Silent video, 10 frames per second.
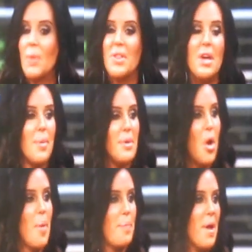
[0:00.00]
When they come in
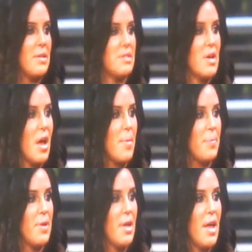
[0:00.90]
all buttoned up,
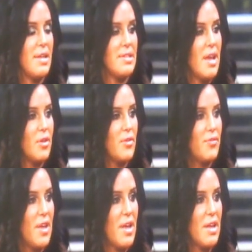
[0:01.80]
and Taylor's
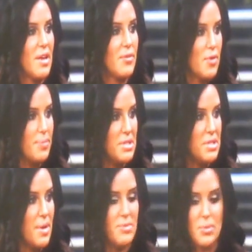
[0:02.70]
bit and Frumpty
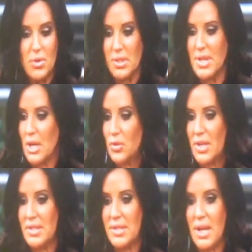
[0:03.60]
Dumpty where the tent
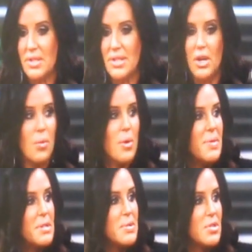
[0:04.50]
dresses out to here. What
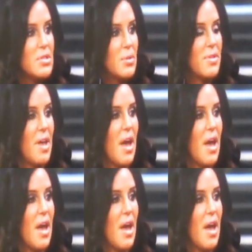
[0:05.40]
am I supposed to so do So you're